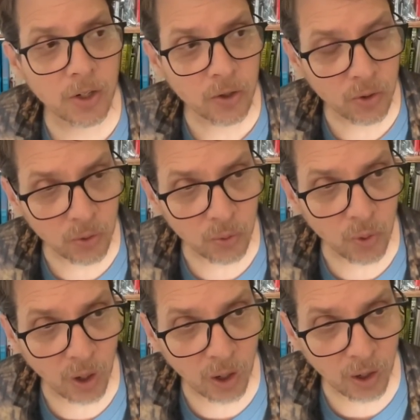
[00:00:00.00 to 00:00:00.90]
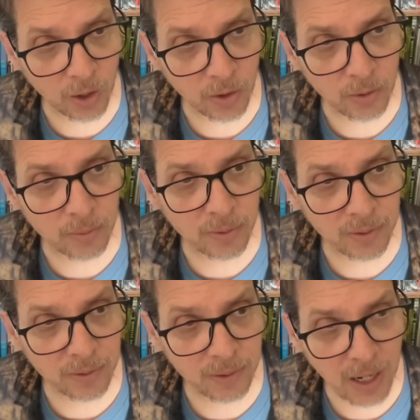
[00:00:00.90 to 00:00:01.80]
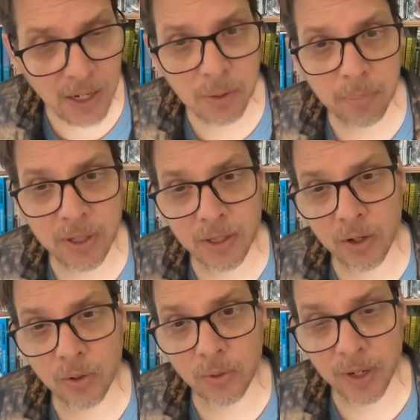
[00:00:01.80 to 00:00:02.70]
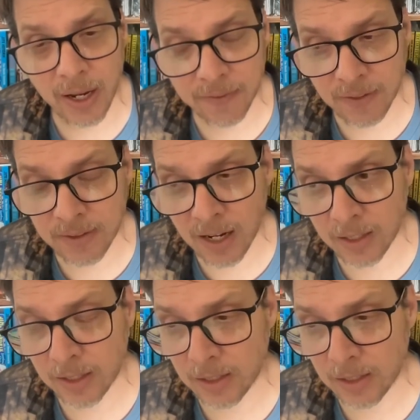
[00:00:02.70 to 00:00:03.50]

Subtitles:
who are kind of PO'd at the Dalai